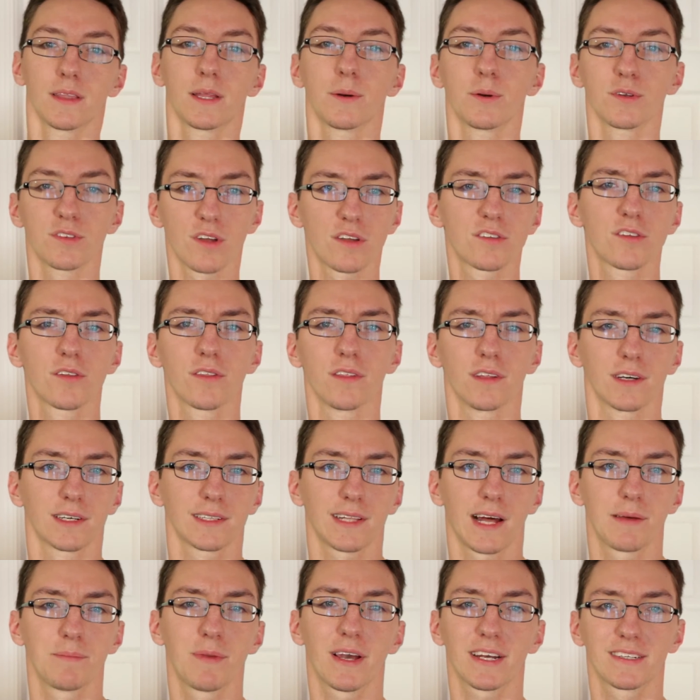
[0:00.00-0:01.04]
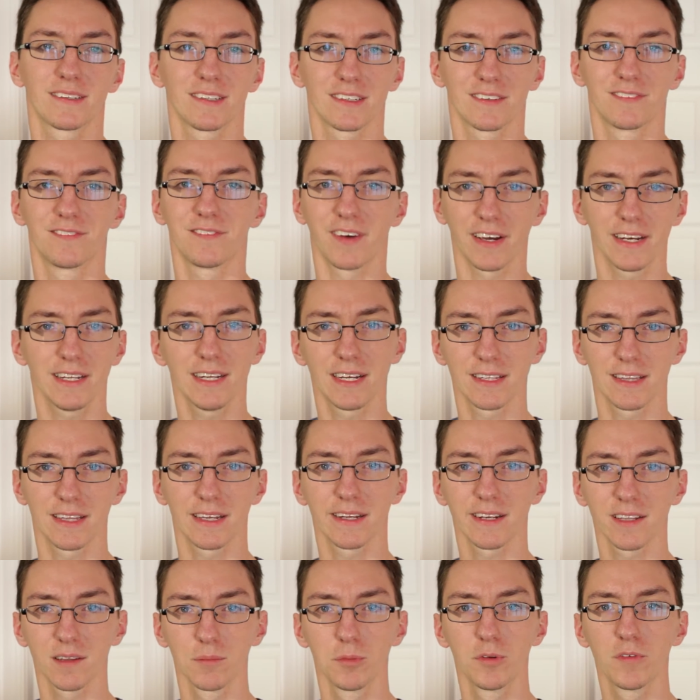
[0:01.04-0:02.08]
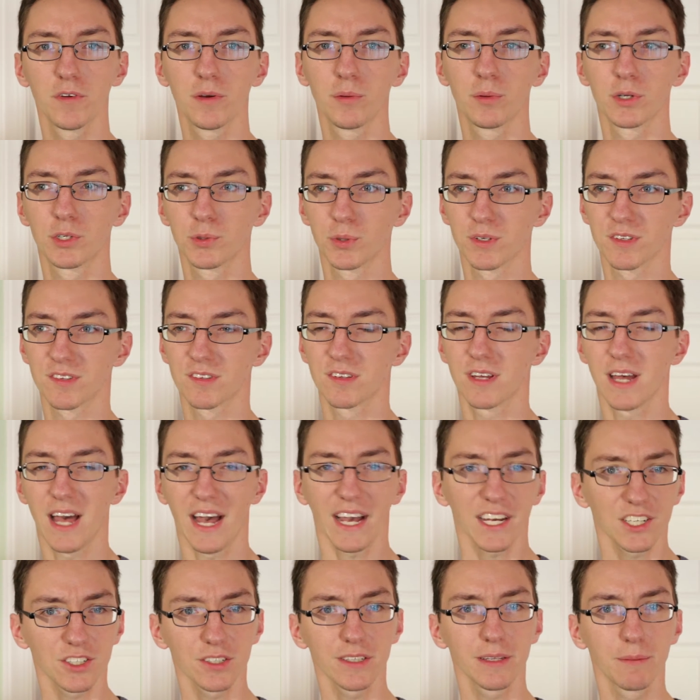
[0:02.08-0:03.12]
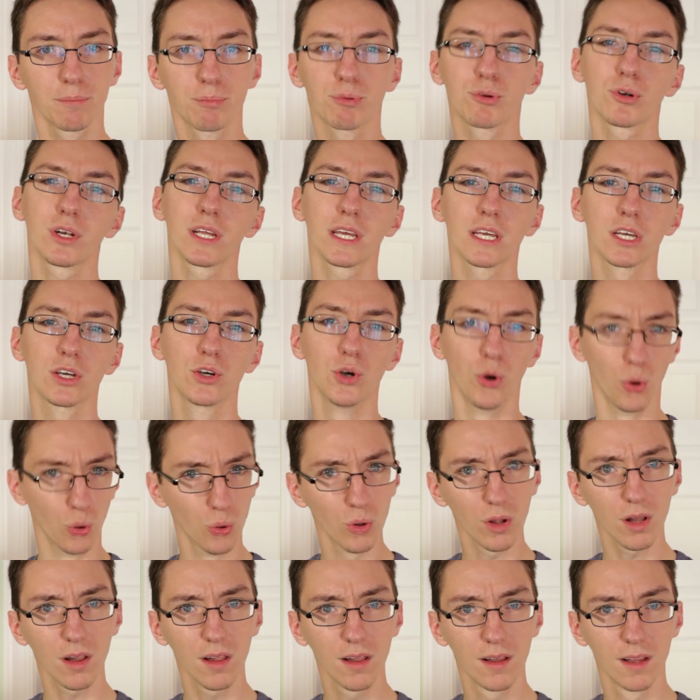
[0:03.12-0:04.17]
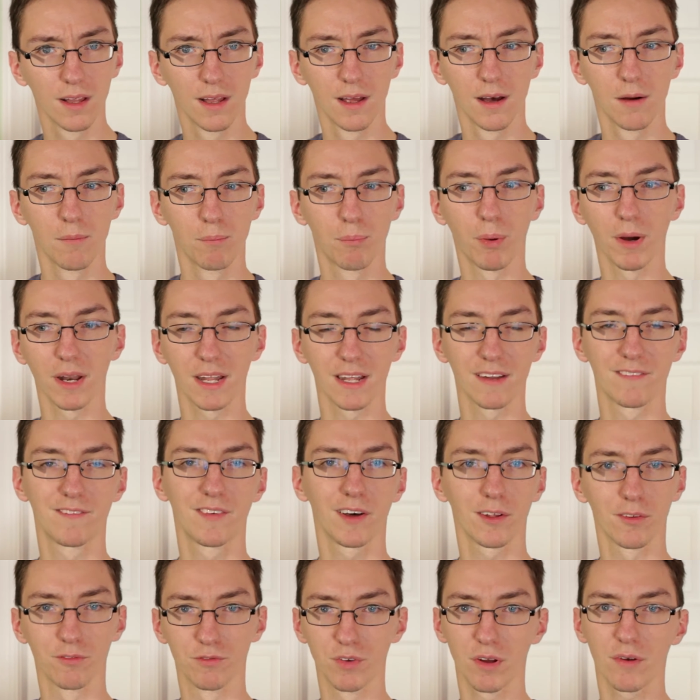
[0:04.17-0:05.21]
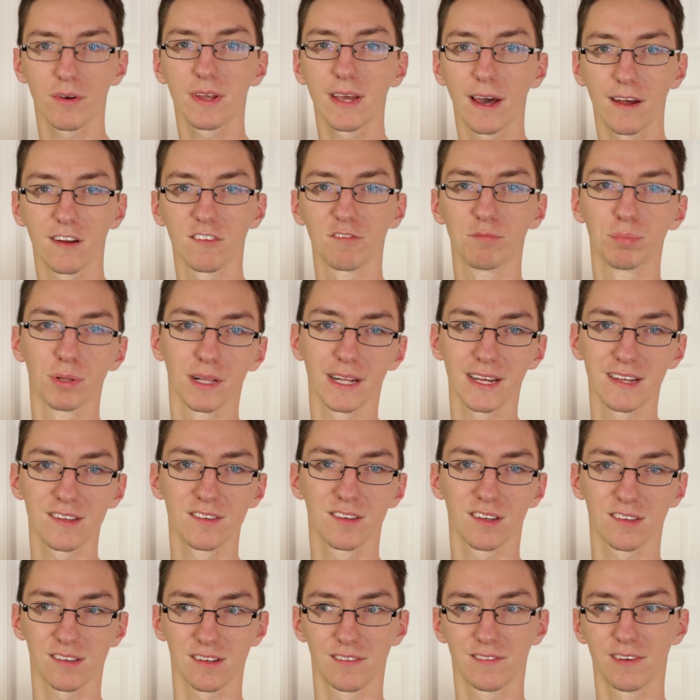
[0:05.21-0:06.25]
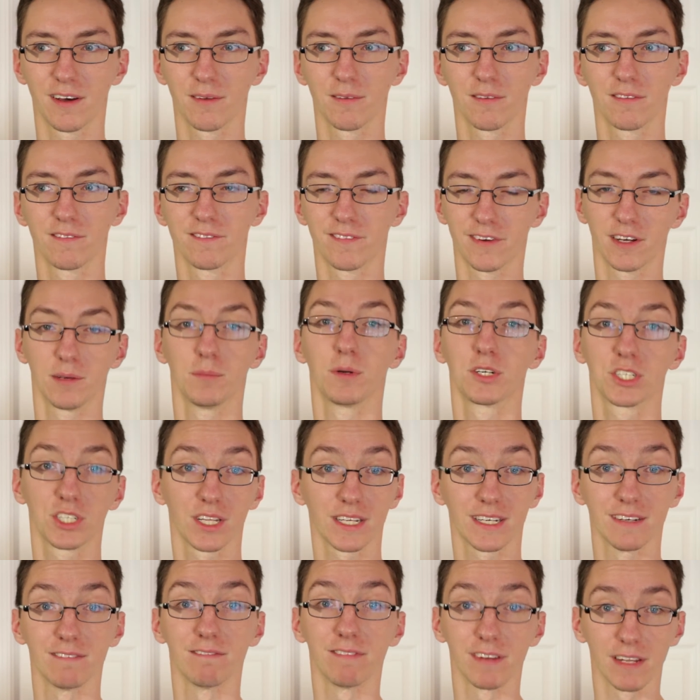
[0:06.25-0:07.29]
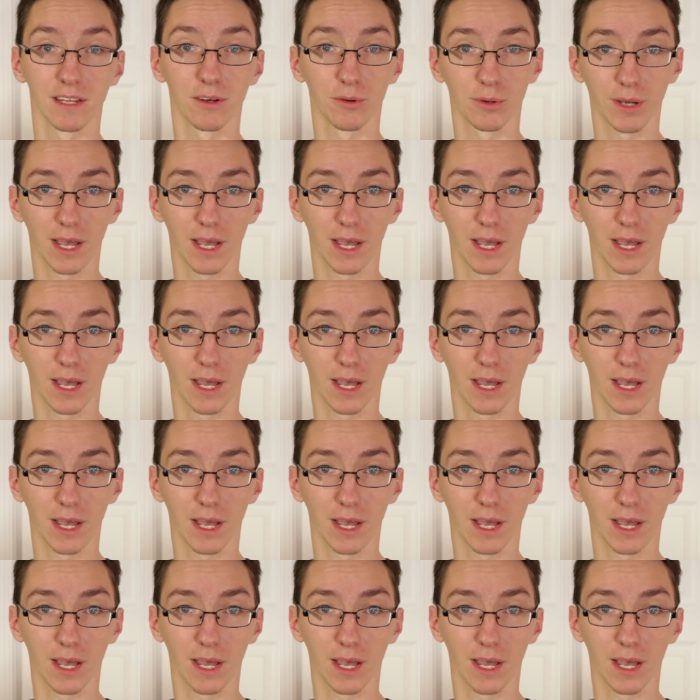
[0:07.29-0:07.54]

There was also the climactic fight at the end of the movie, which was actually pretty cool, but it felt very out of place because it felt very much like a video